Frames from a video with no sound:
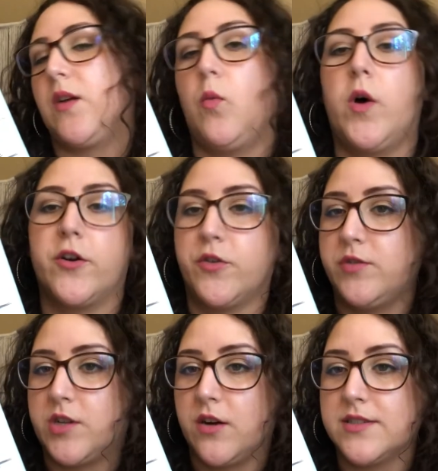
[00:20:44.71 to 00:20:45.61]
like one or two
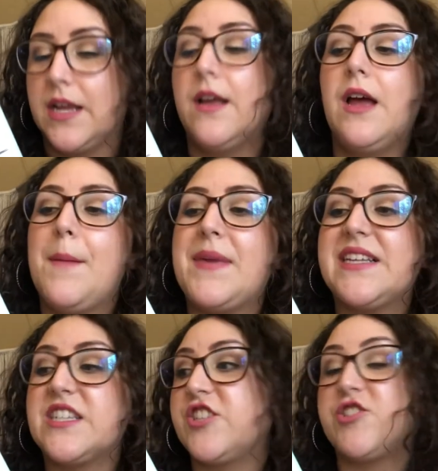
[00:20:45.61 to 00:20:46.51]
stars
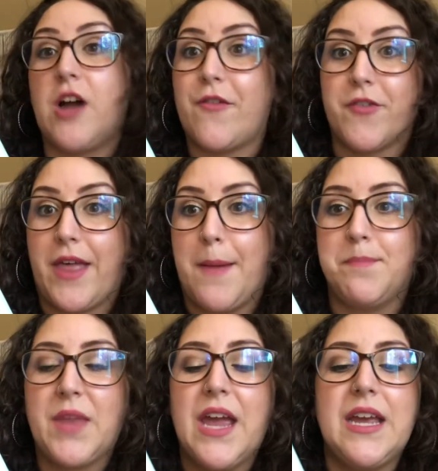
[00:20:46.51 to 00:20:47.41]
because it's just not for
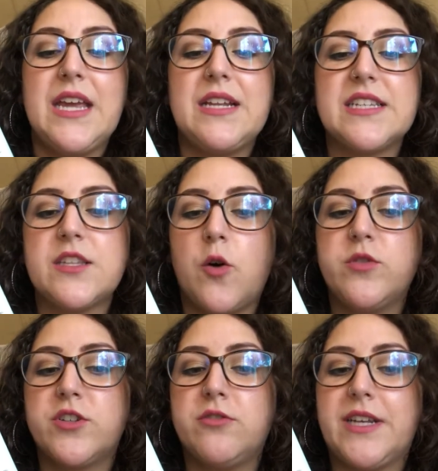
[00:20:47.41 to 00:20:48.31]
them. It is its
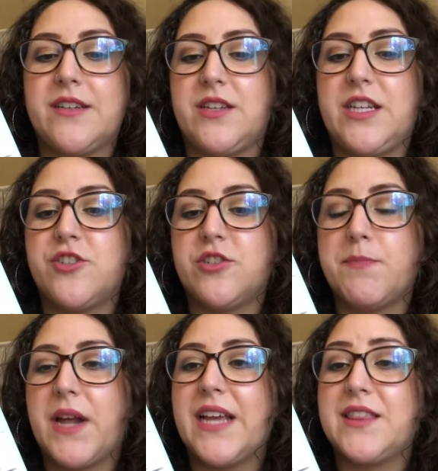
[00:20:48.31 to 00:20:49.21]
own little like niche,
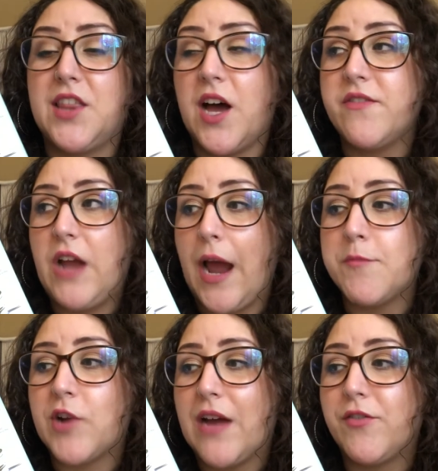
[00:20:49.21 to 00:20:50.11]
but I love
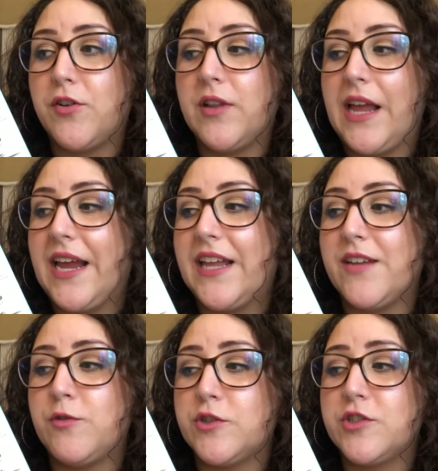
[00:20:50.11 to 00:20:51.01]
time travel and
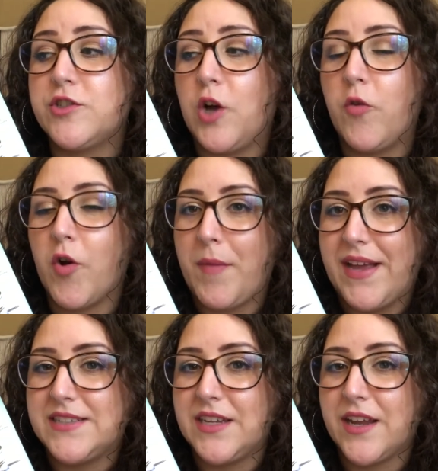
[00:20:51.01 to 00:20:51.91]
it was just so
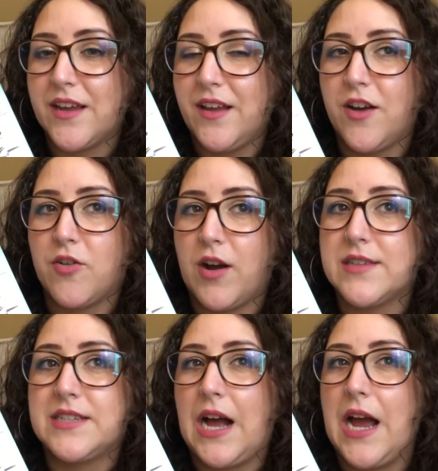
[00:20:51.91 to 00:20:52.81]
romantic
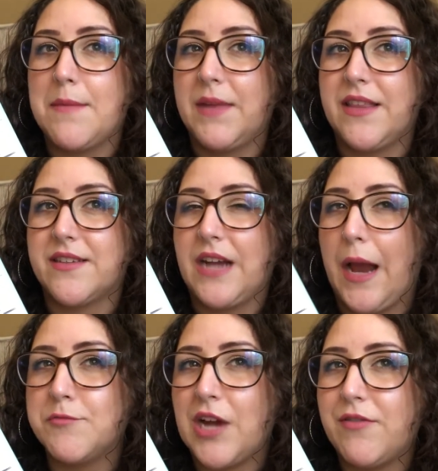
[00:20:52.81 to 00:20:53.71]
across time, like the
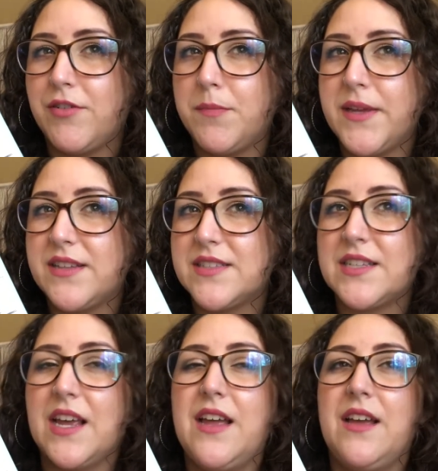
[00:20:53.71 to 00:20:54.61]
time travel
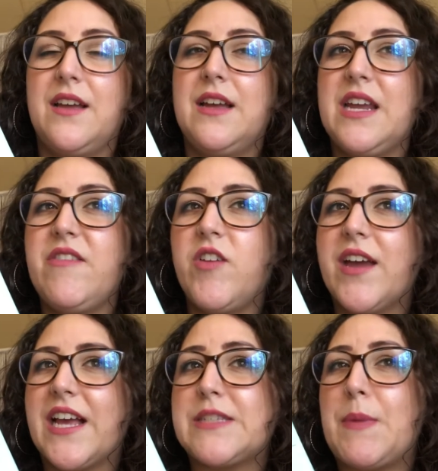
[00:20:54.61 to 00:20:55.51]
bits. Even though
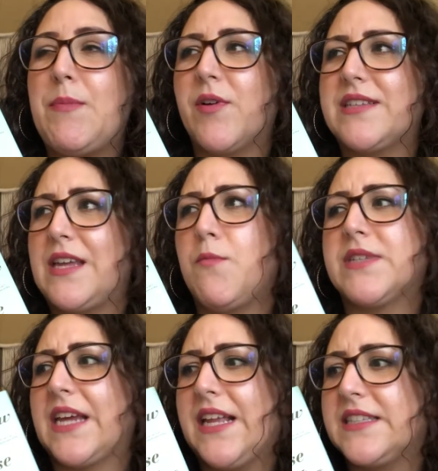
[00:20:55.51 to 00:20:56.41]
I guess people could say it
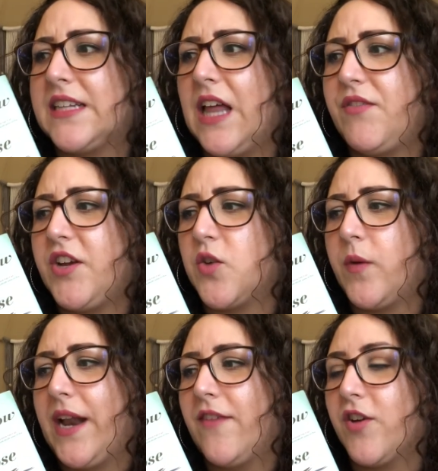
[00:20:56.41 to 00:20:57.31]
was like insta-lovey or
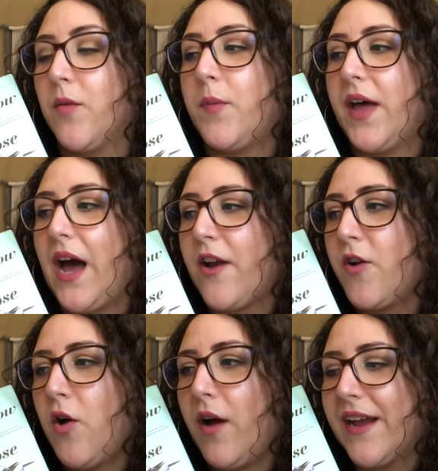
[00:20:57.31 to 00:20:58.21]
whatever, but I don't
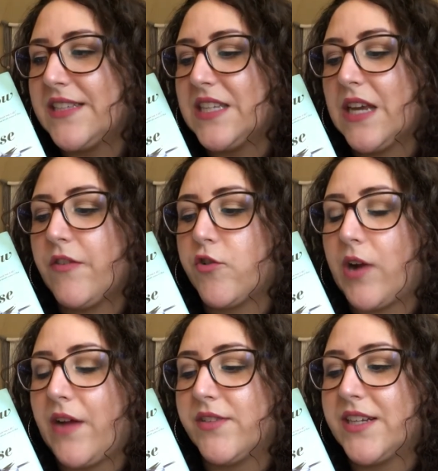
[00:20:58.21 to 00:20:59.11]
know. I guess like if you're
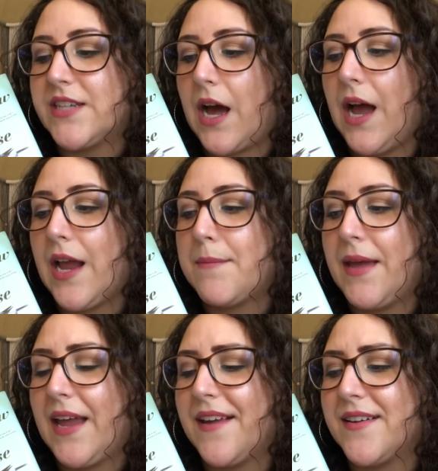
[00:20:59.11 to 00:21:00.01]
traveling time
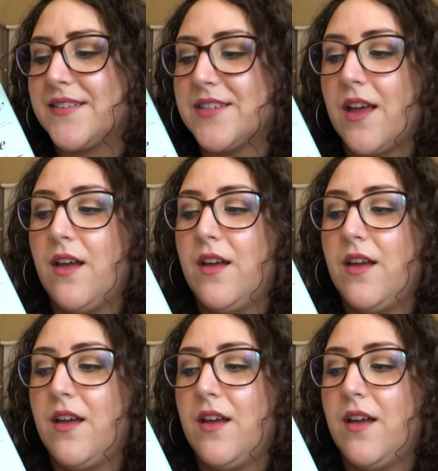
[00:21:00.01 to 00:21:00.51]
and